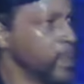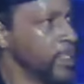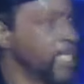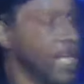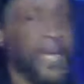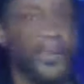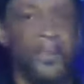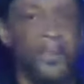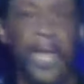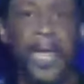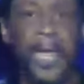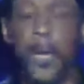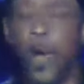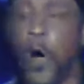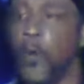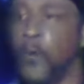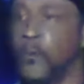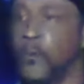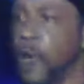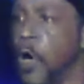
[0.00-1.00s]
said they
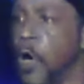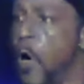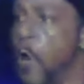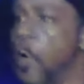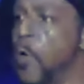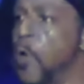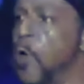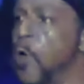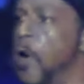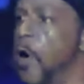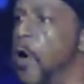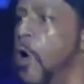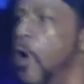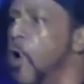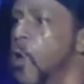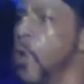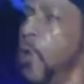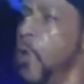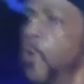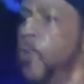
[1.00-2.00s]
don't know
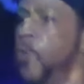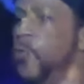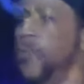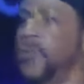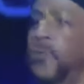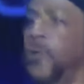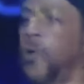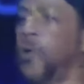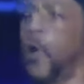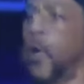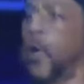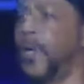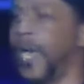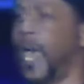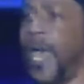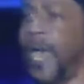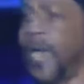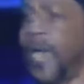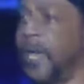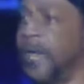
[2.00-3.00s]
whose
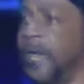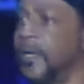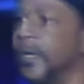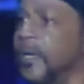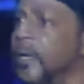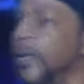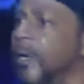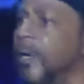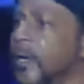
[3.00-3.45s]
cocaine